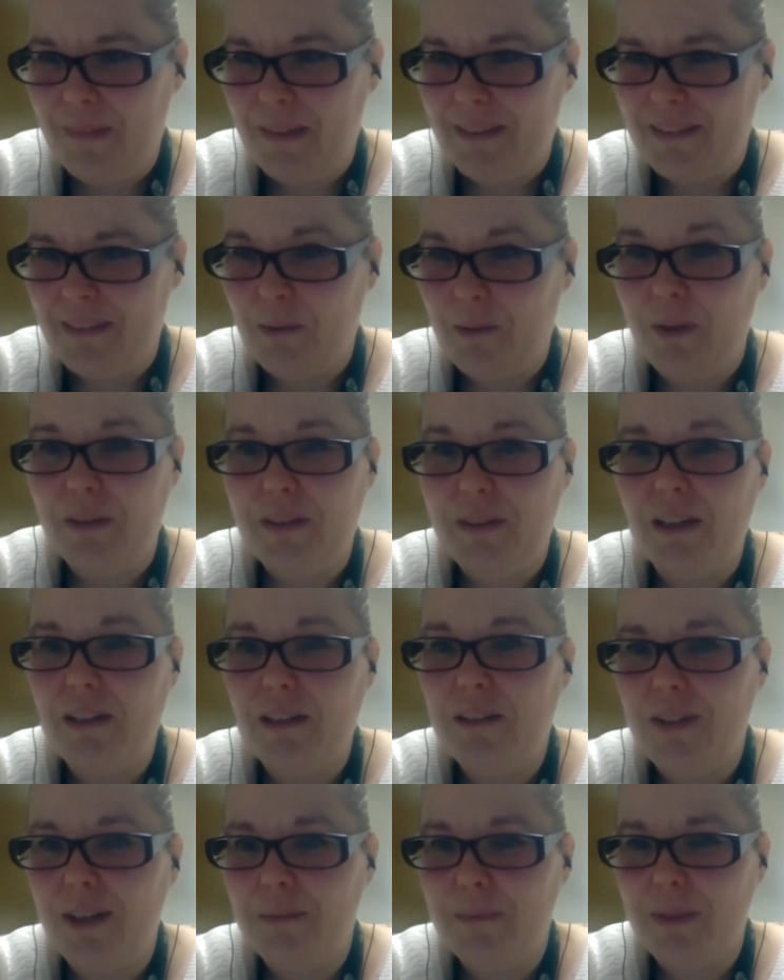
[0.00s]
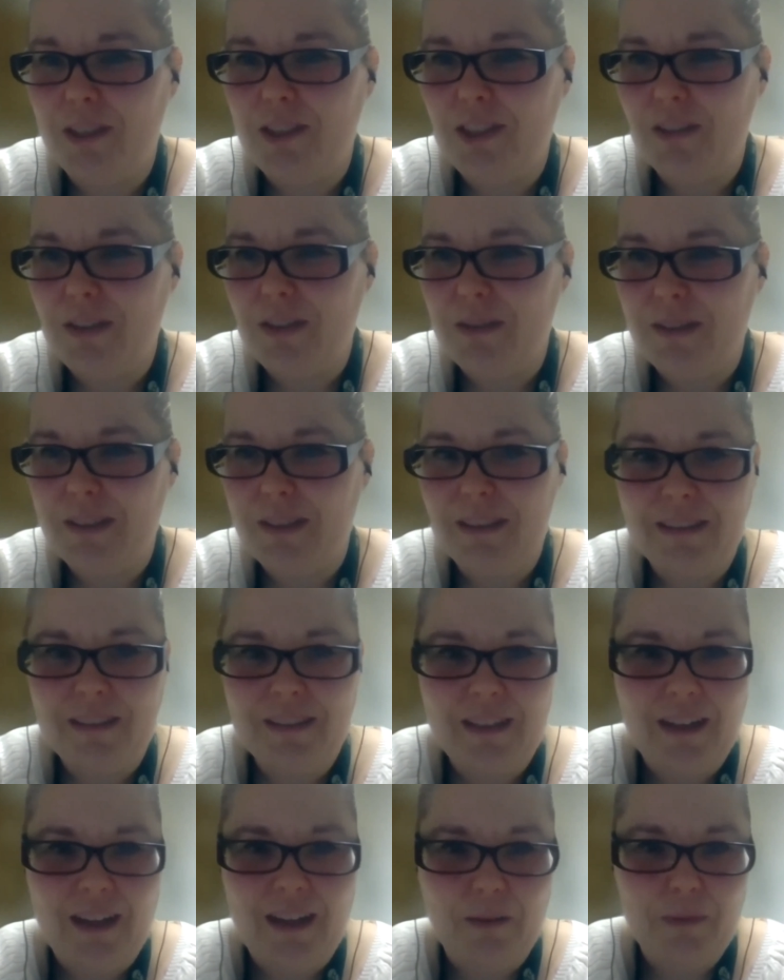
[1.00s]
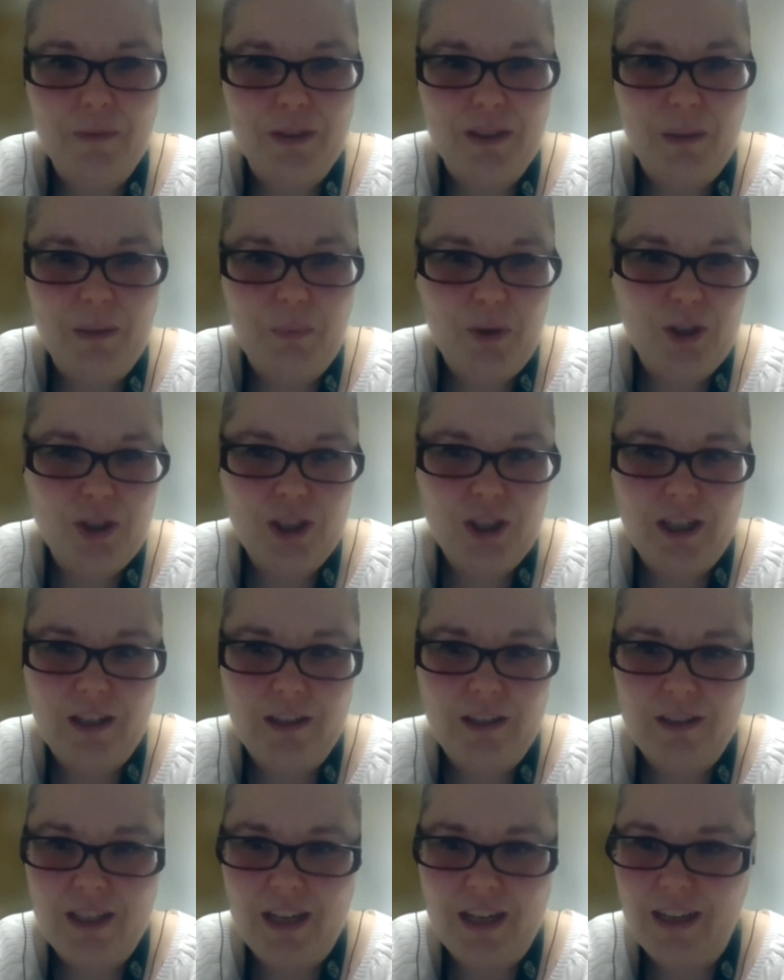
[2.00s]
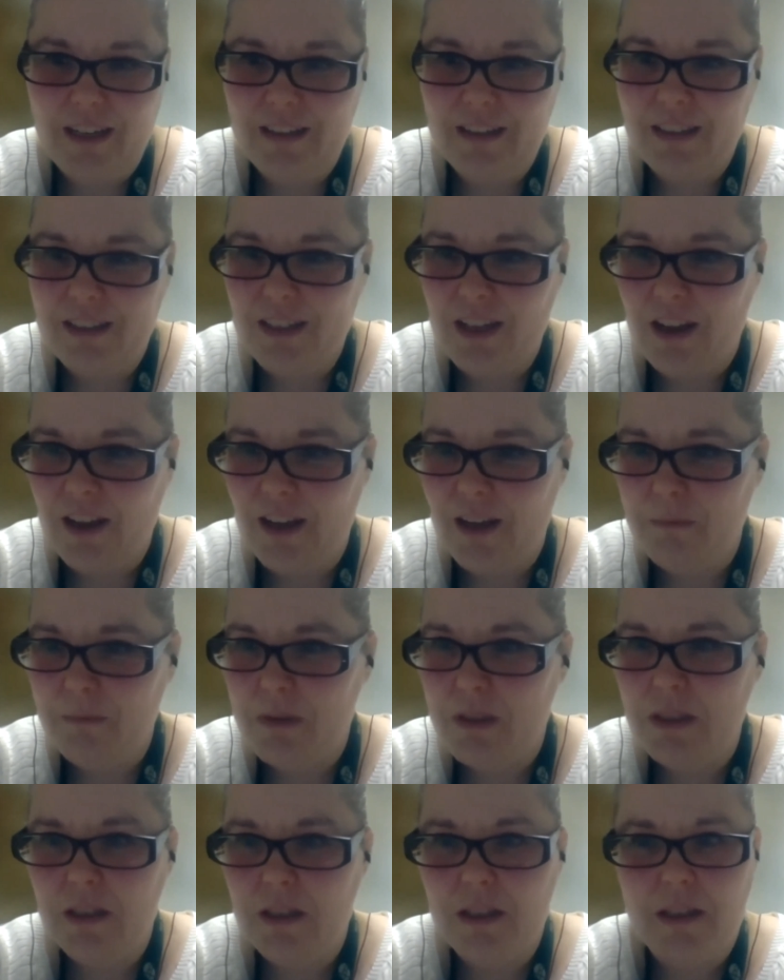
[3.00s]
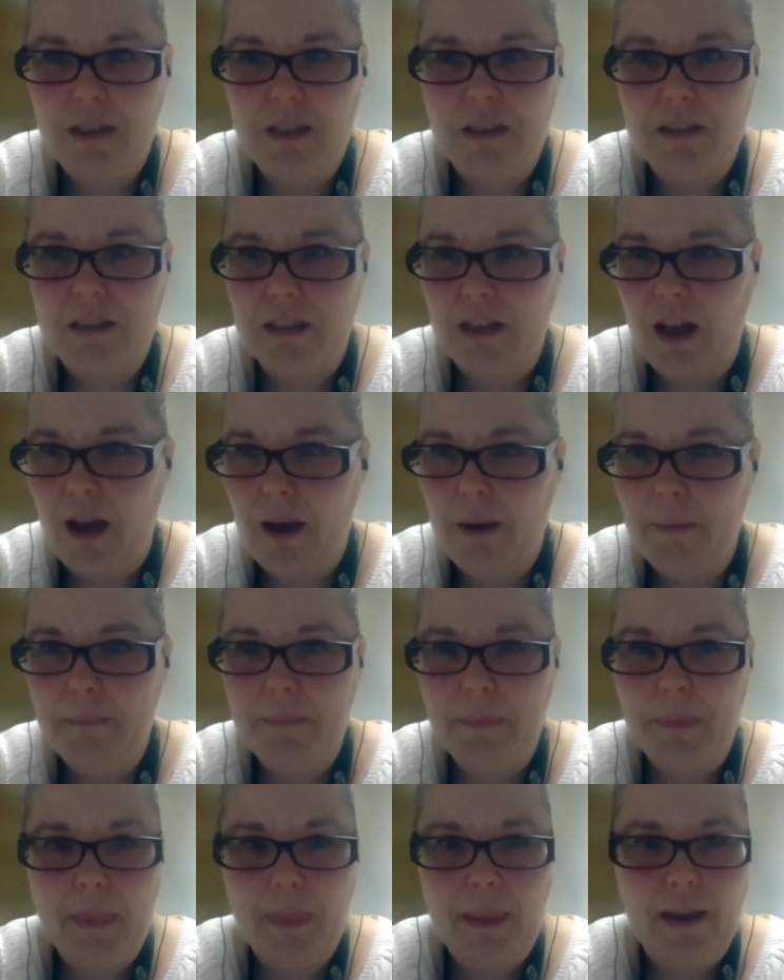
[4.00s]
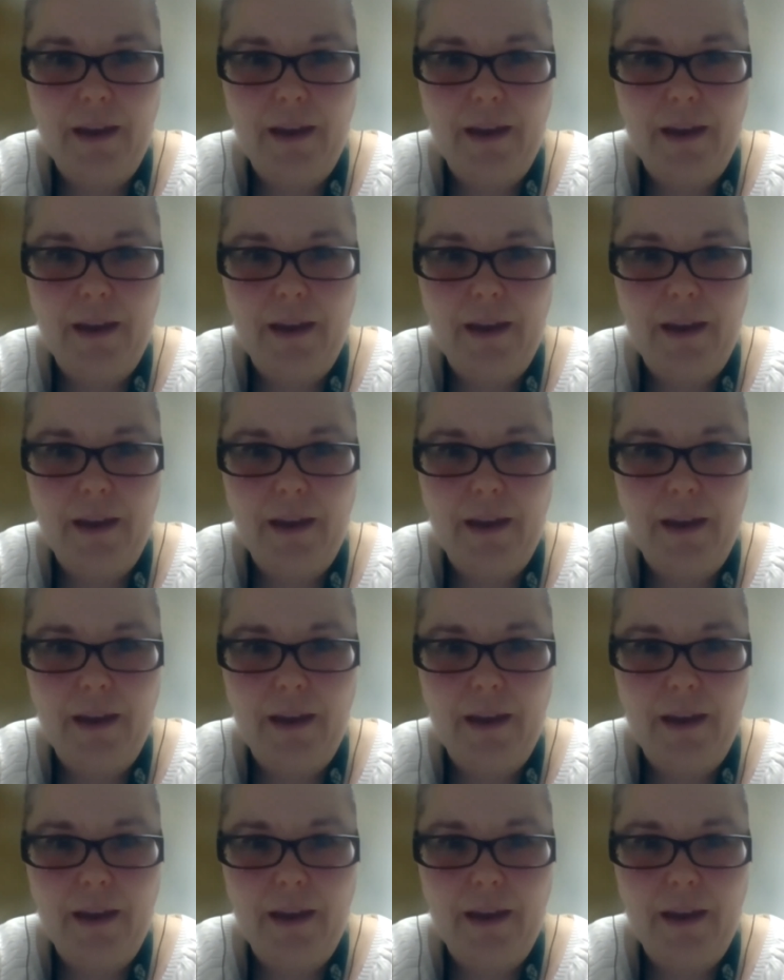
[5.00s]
So, well, thank you very much, everyone. I really appreciate you taking the time to come.